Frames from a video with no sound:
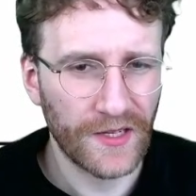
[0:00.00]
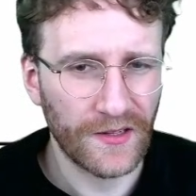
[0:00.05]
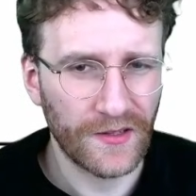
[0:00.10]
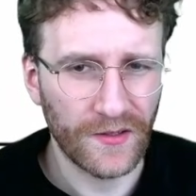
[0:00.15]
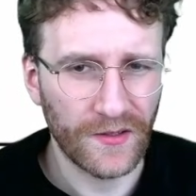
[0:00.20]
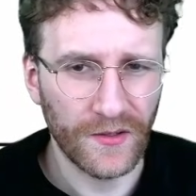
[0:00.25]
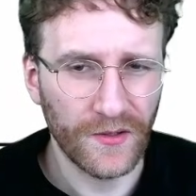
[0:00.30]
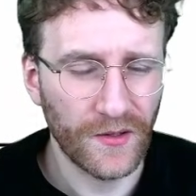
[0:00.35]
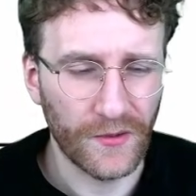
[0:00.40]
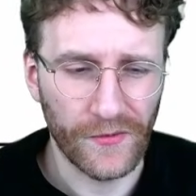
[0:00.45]
I
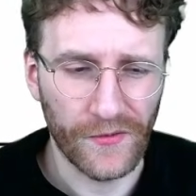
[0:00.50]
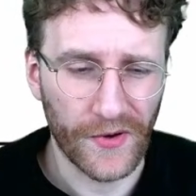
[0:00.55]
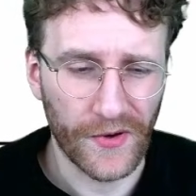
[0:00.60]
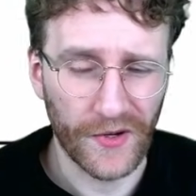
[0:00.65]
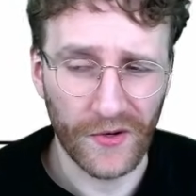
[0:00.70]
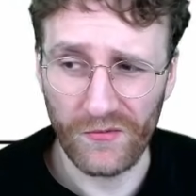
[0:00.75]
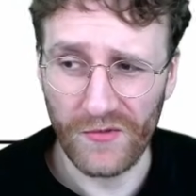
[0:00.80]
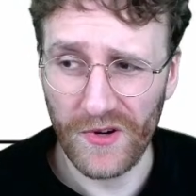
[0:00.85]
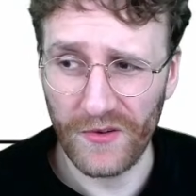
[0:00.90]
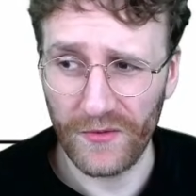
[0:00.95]
don't know if I
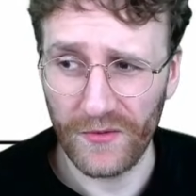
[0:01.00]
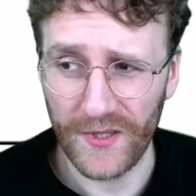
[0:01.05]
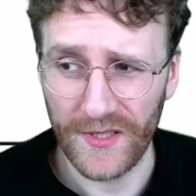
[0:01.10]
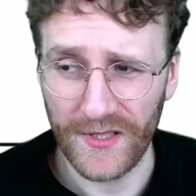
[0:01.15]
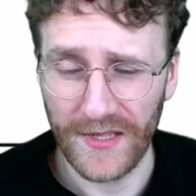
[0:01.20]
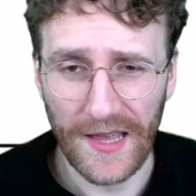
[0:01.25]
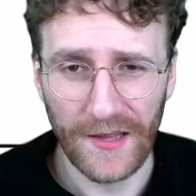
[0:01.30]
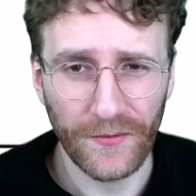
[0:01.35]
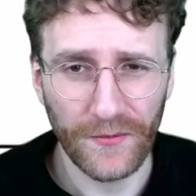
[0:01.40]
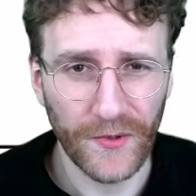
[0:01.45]
agree with
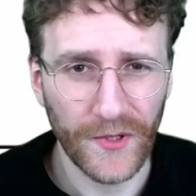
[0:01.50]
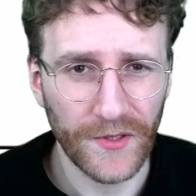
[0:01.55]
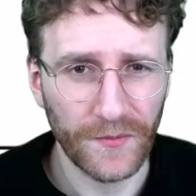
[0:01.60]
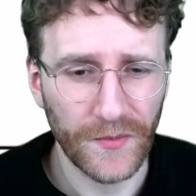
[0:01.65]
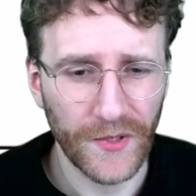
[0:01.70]
that one,